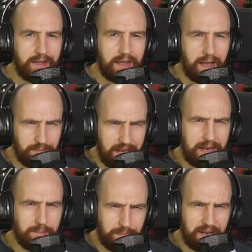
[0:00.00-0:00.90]
I'm
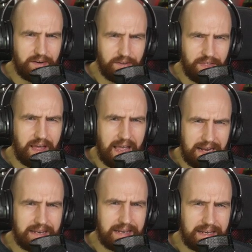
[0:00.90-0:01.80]
getting better at that
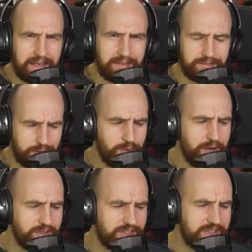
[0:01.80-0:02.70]
ending
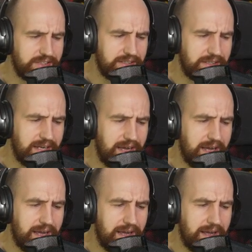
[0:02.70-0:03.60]
quote.
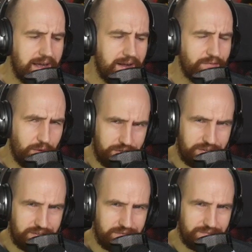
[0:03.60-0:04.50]

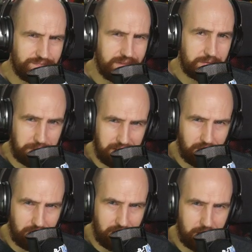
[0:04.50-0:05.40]
Folks, it's been an
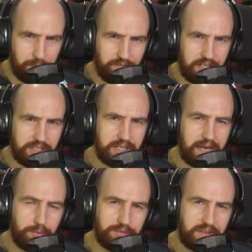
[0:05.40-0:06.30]
honor and a privilege.
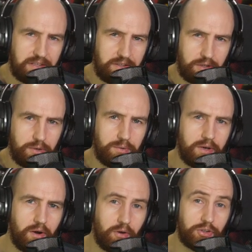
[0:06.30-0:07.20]
I will see you
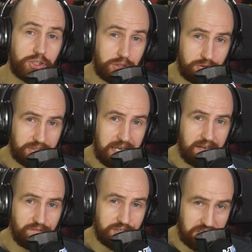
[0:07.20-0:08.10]
on Tuesday
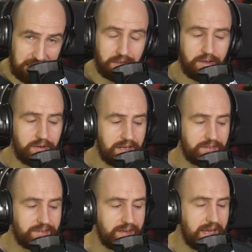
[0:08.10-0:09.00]
for channel
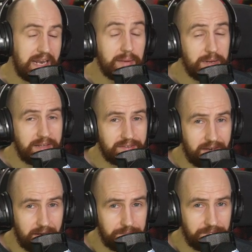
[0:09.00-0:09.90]
audits. In the
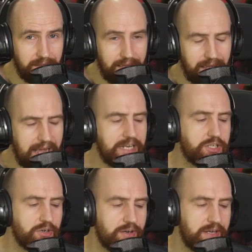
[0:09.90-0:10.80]
meantime,
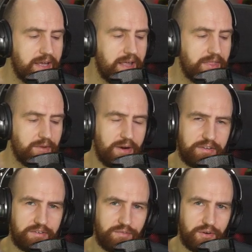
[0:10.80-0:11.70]
enjoy the
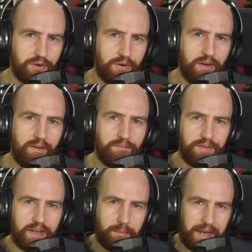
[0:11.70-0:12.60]
rest of your
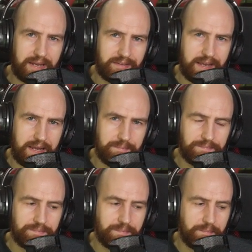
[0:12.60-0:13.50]
video making day.
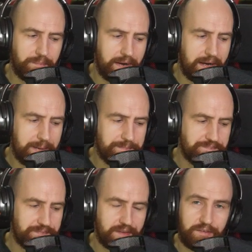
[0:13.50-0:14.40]
Bye
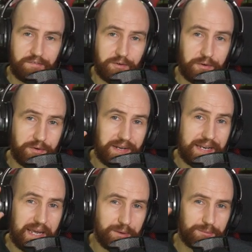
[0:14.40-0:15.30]
for
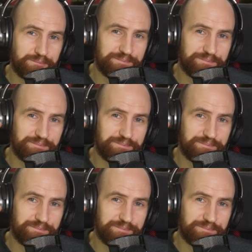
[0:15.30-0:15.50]
now.